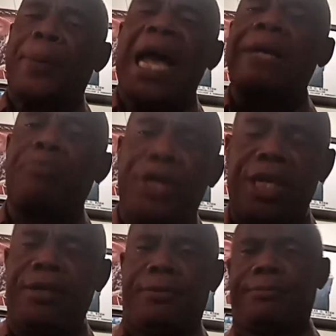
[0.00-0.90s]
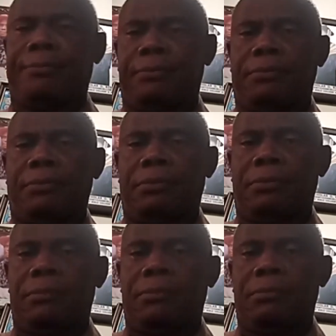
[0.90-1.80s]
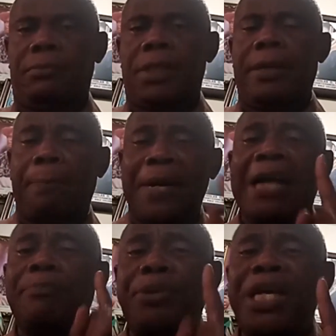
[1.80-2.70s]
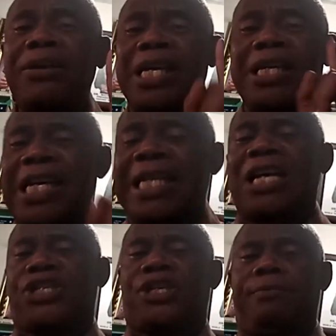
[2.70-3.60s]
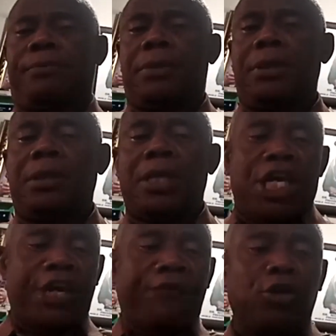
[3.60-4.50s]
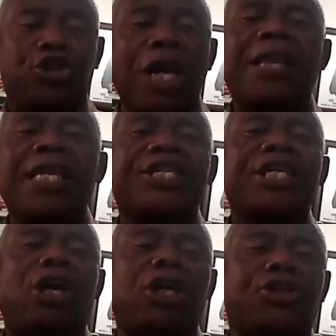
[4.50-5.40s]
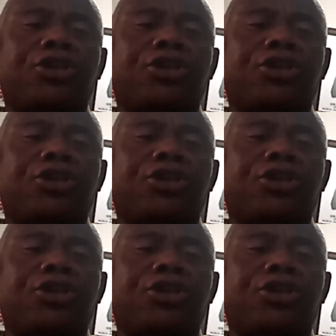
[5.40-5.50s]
plan B. Plan B in leadership. If you try this, it doesn't